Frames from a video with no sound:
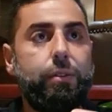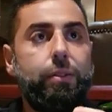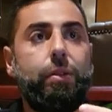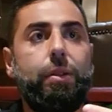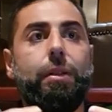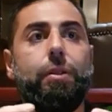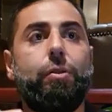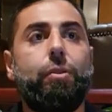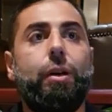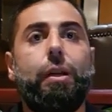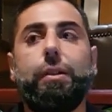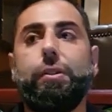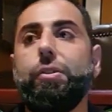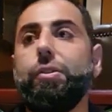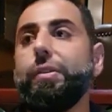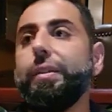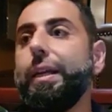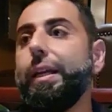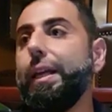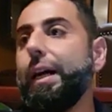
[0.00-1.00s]
you need to
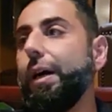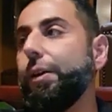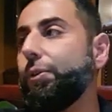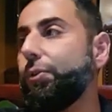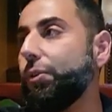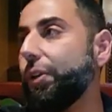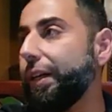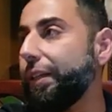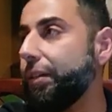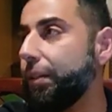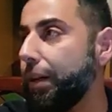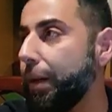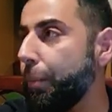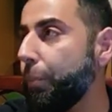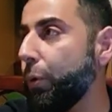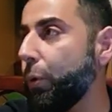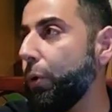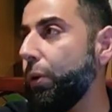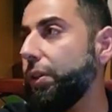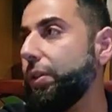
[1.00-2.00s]
understand how to write a
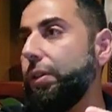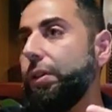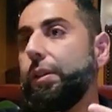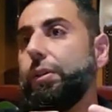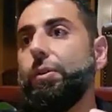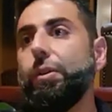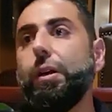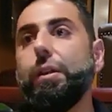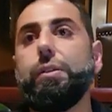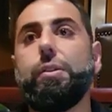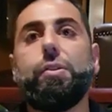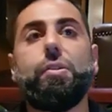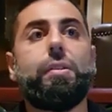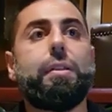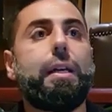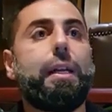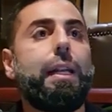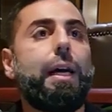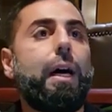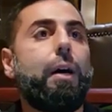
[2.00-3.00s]
report, you need to
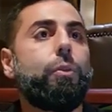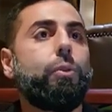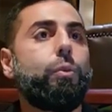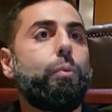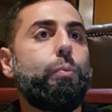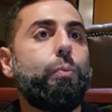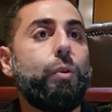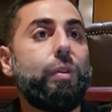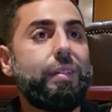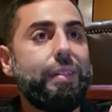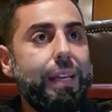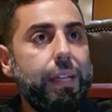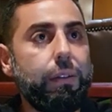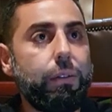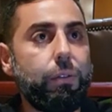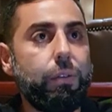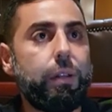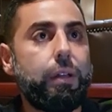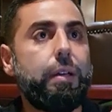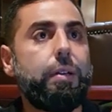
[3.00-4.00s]
understand how to present
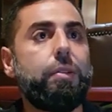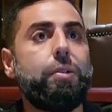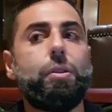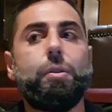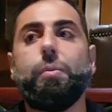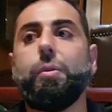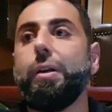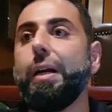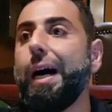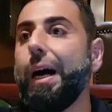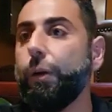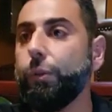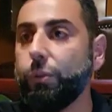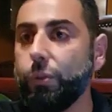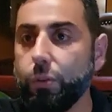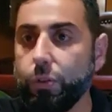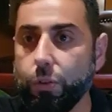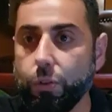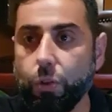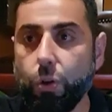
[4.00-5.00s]
to the customer, how to
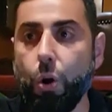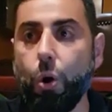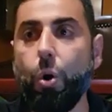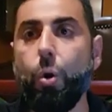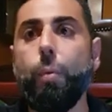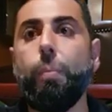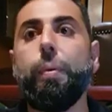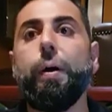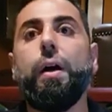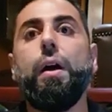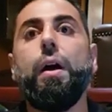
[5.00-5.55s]
scope,